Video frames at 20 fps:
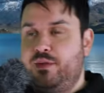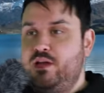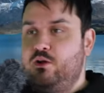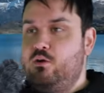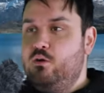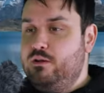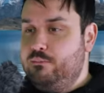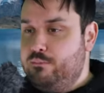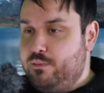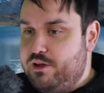
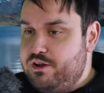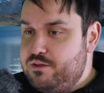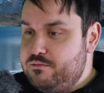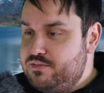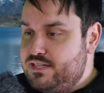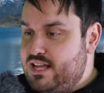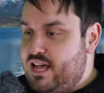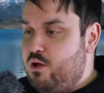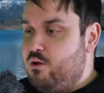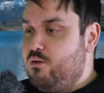Bitcoin
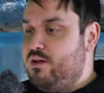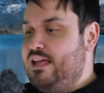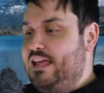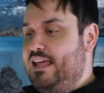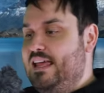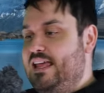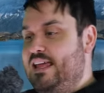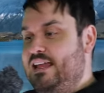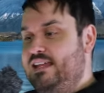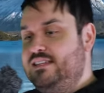bottomed out
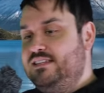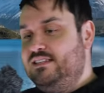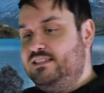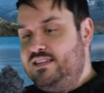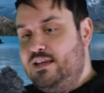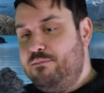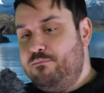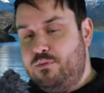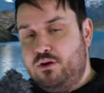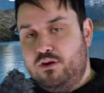in
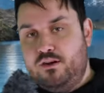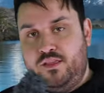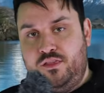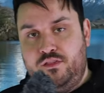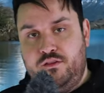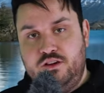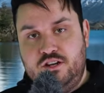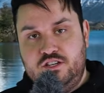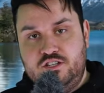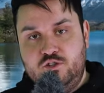December,
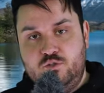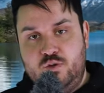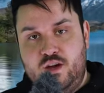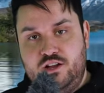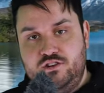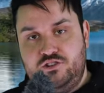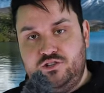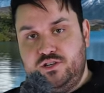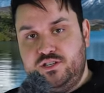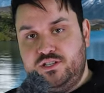
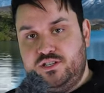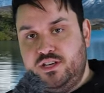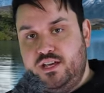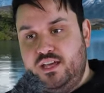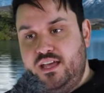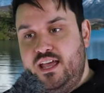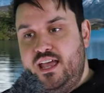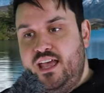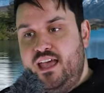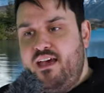3,200,
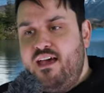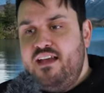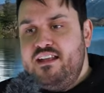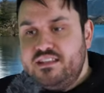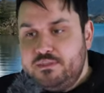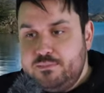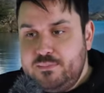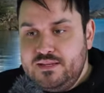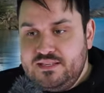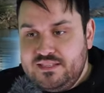and
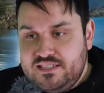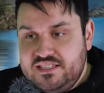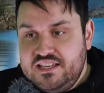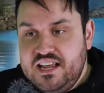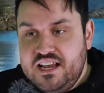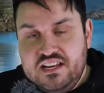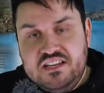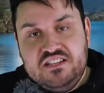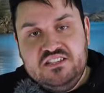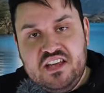it's been
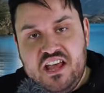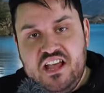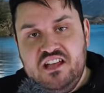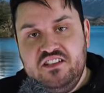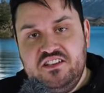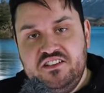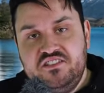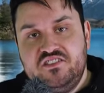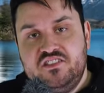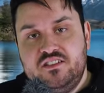steady sailing